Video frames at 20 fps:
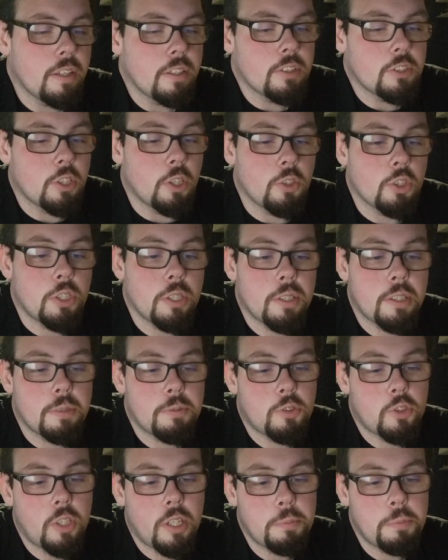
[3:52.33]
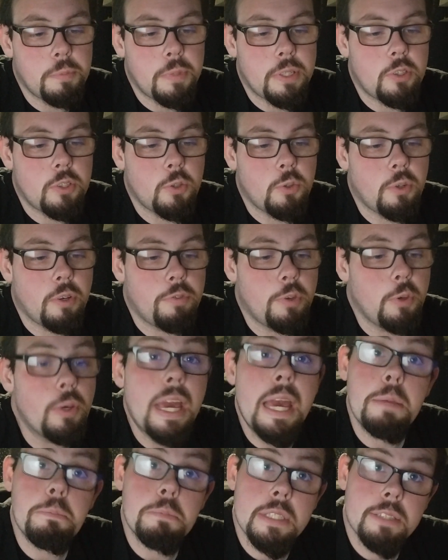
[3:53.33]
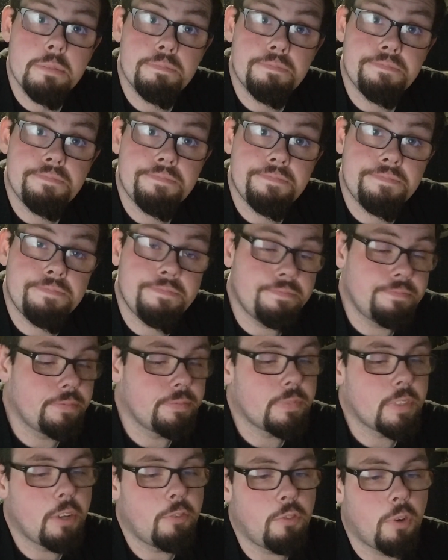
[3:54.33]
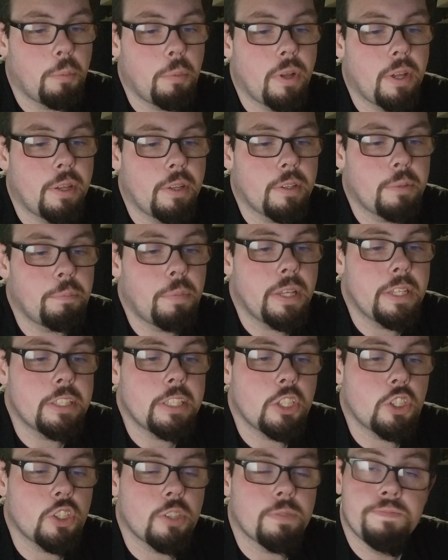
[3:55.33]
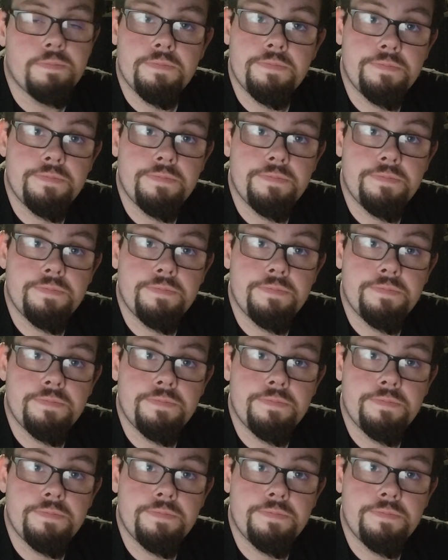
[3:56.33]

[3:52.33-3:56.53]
So she treated me to a few games for my PlayStation,